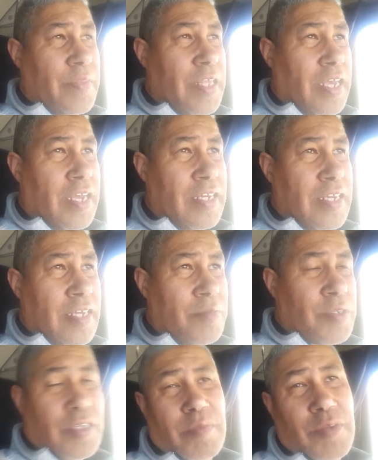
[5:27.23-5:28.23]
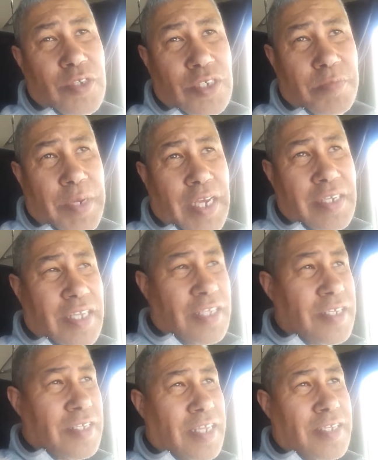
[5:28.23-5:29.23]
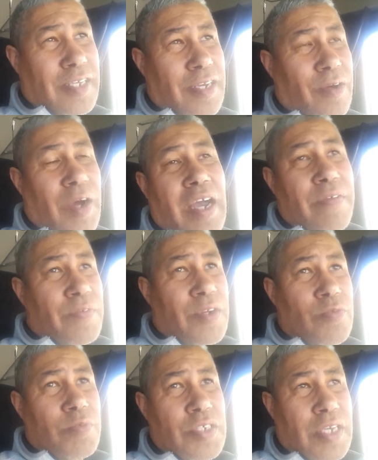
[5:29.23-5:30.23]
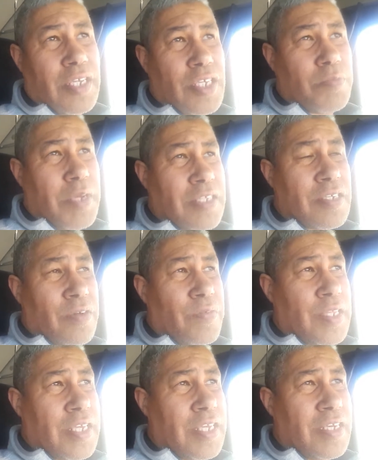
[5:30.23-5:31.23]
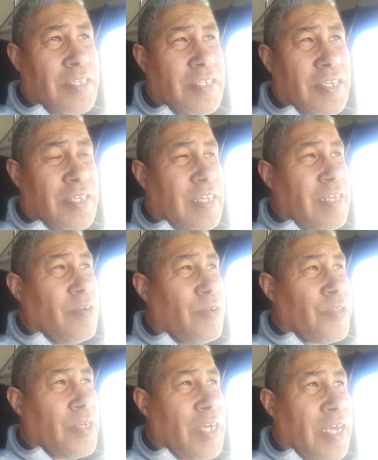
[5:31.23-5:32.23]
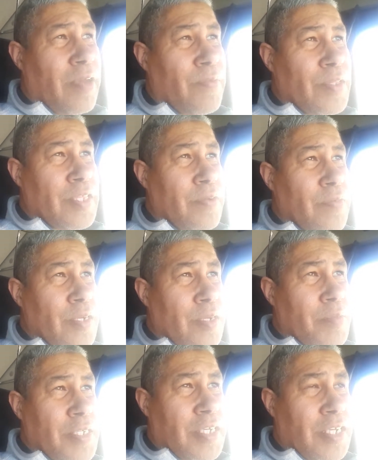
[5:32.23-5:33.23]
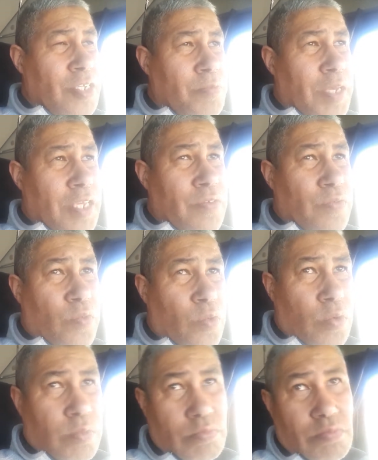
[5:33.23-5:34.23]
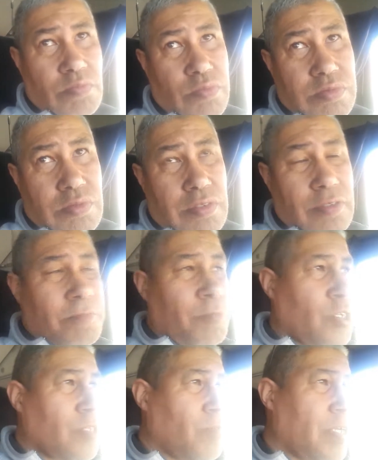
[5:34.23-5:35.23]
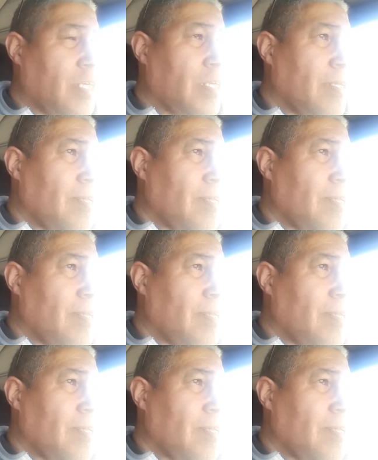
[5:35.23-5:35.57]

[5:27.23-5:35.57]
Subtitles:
and so I'm not surprised. That's how I've known Mercedes-Benz over the years, although I haven't driven a Mercedes-Benz for possibly